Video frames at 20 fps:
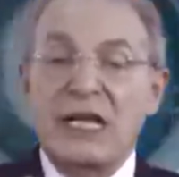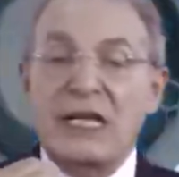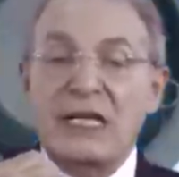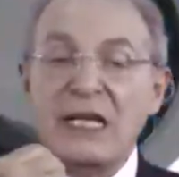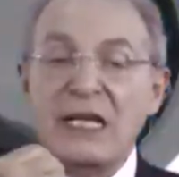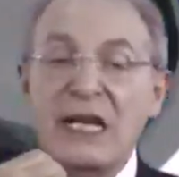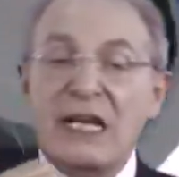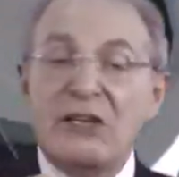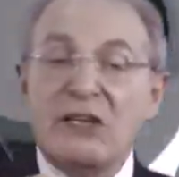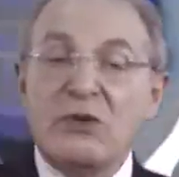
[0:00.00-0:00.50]

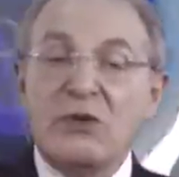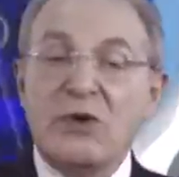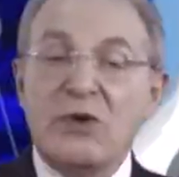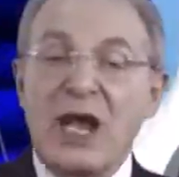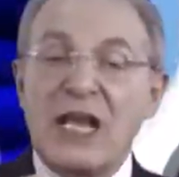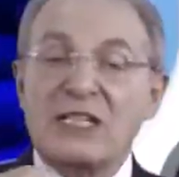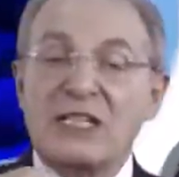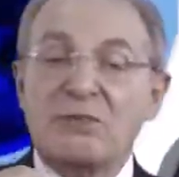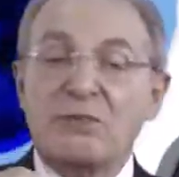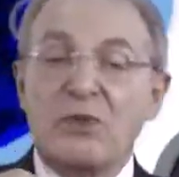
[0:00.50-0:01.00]
Nature
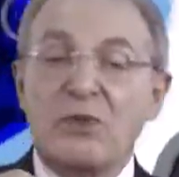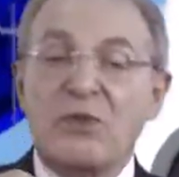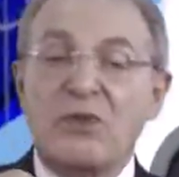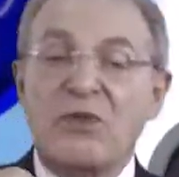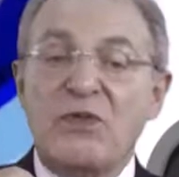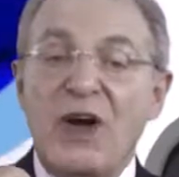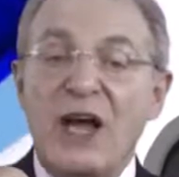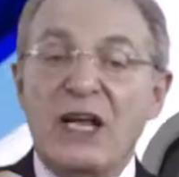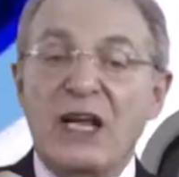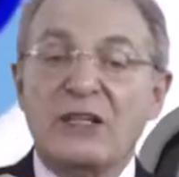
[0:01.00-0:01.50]
has
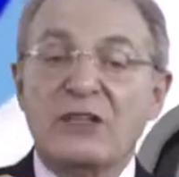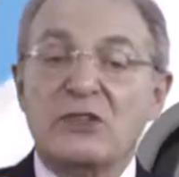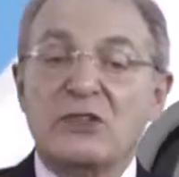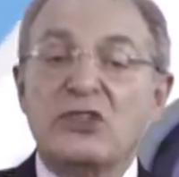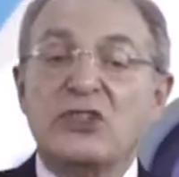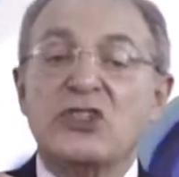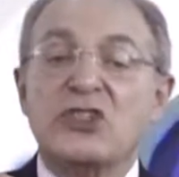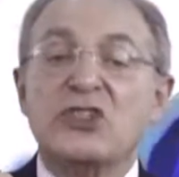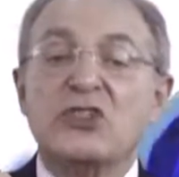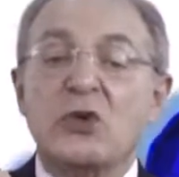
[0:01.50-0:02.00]
provided
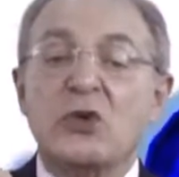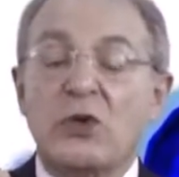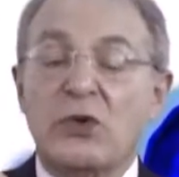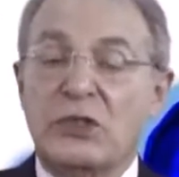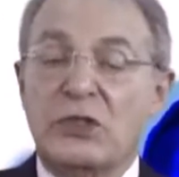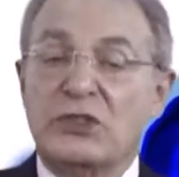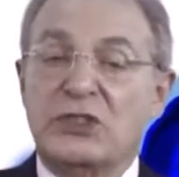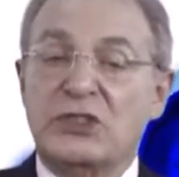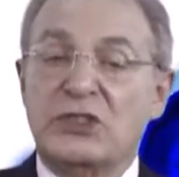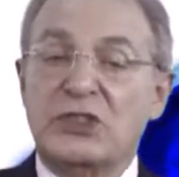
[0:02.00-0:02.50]

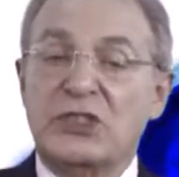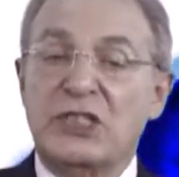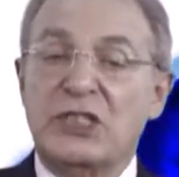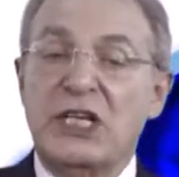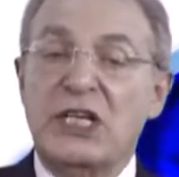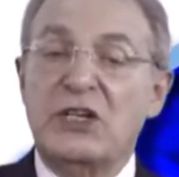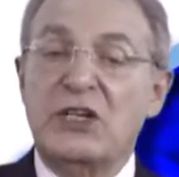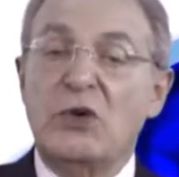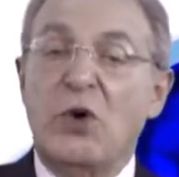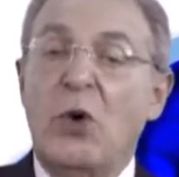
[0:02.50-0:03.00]
storage
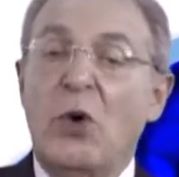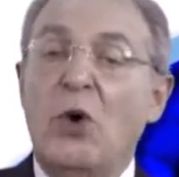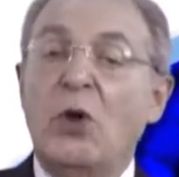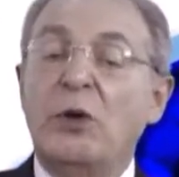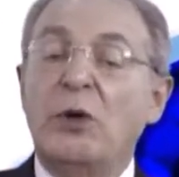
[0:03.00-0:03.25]
in all